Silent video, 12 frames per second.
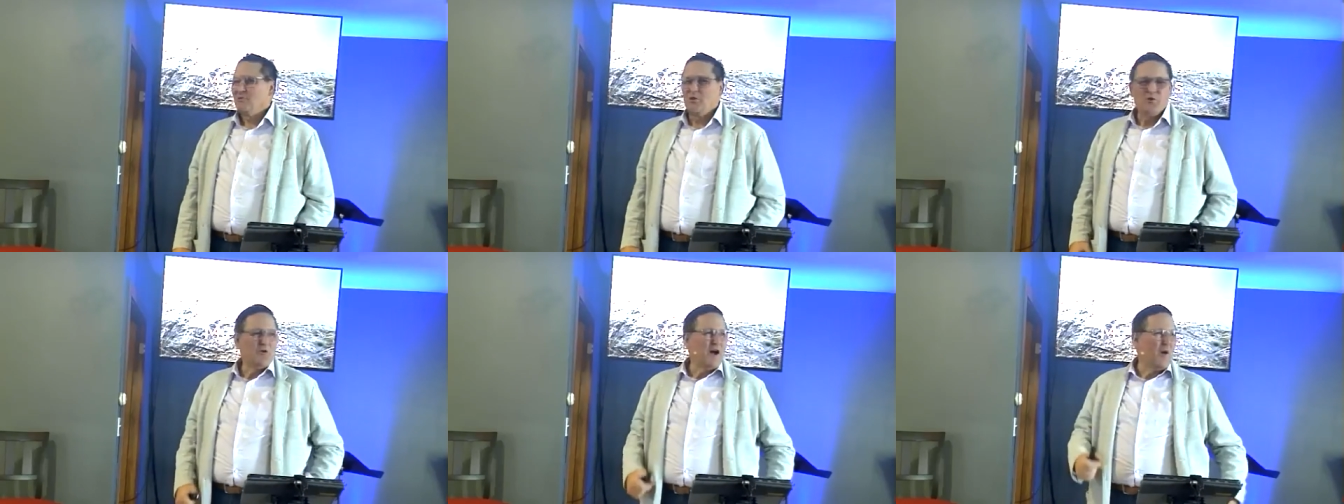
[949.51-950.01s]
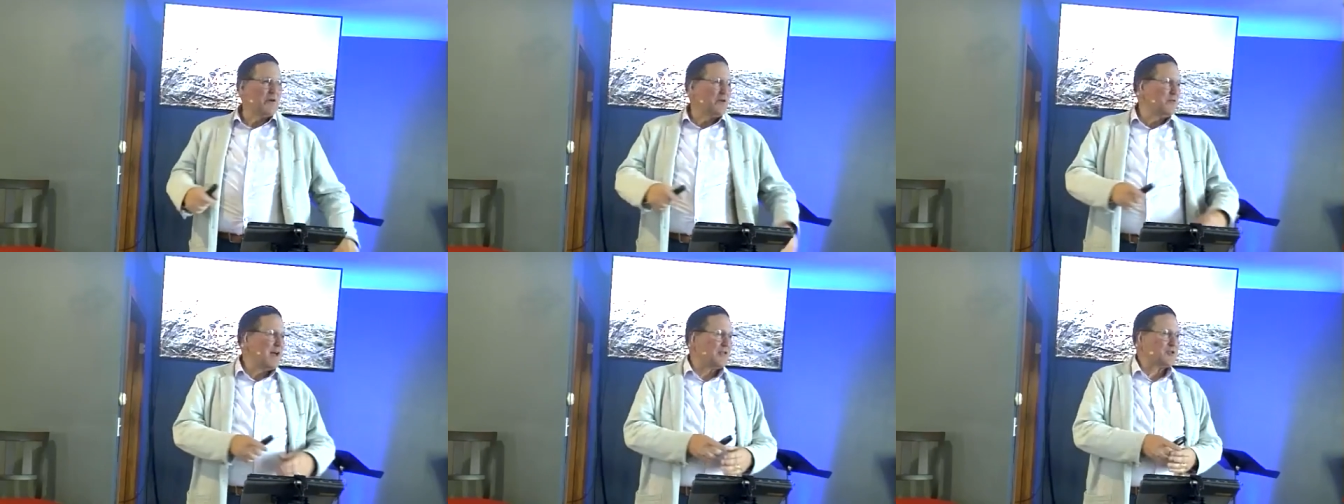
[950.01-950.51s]
You know how we
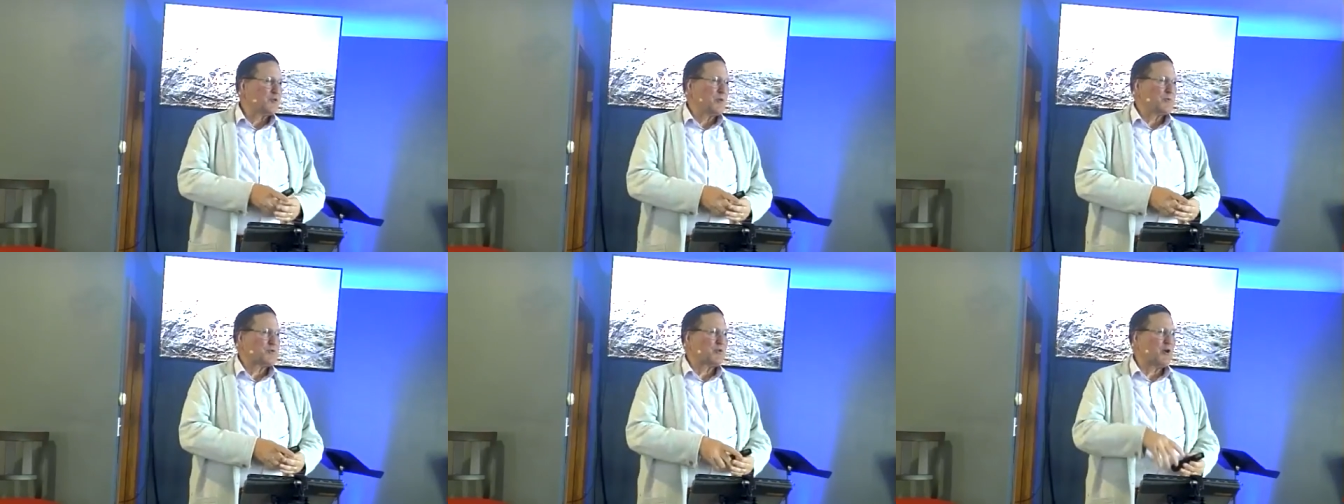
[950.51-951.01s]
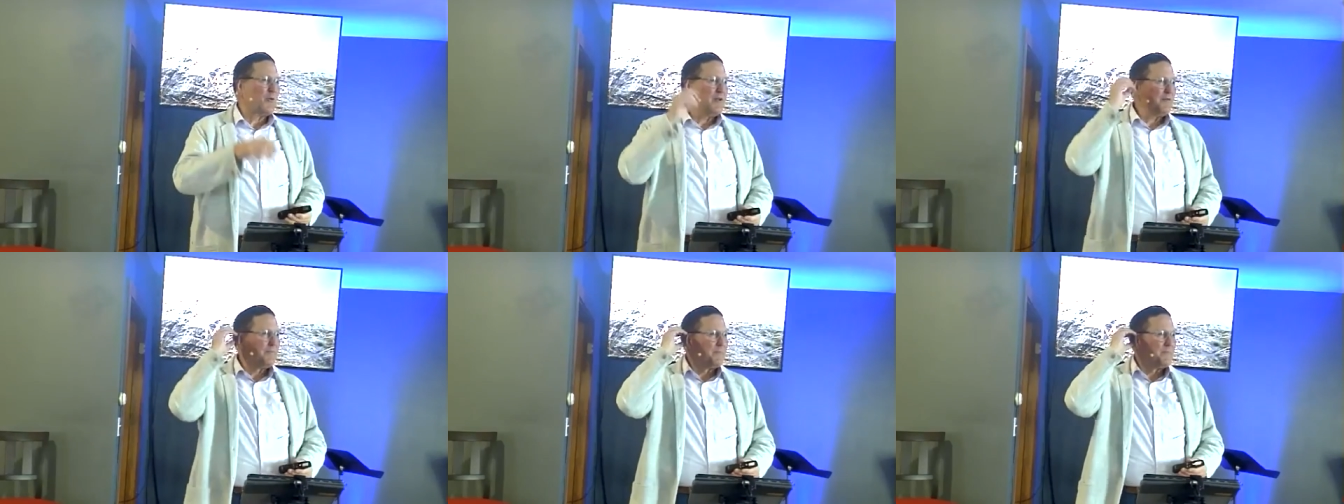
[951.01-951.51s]
do that in Scripture, don't
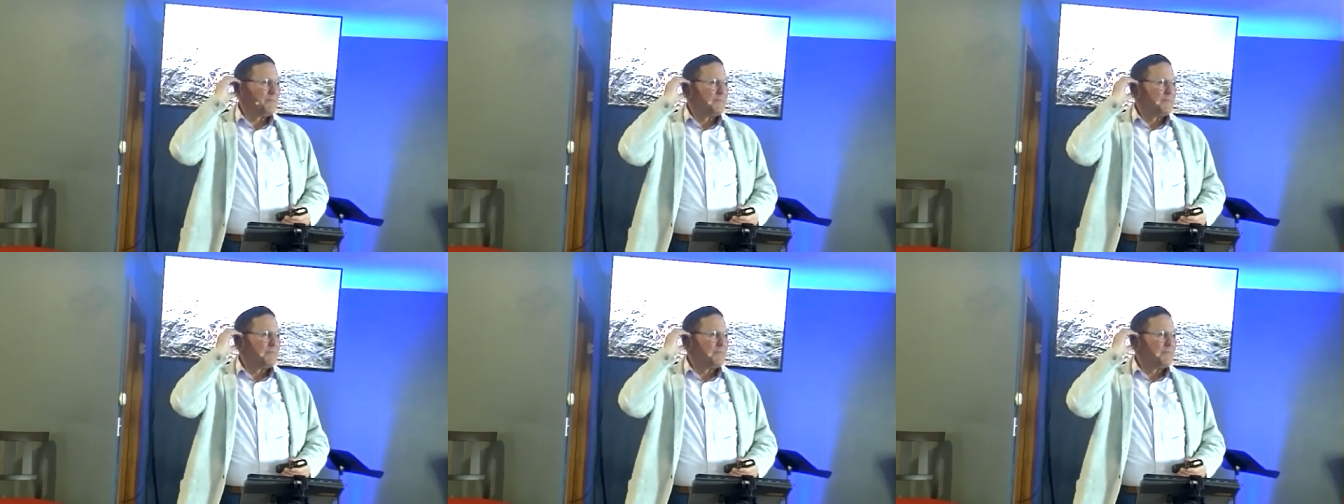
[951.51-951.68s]
we?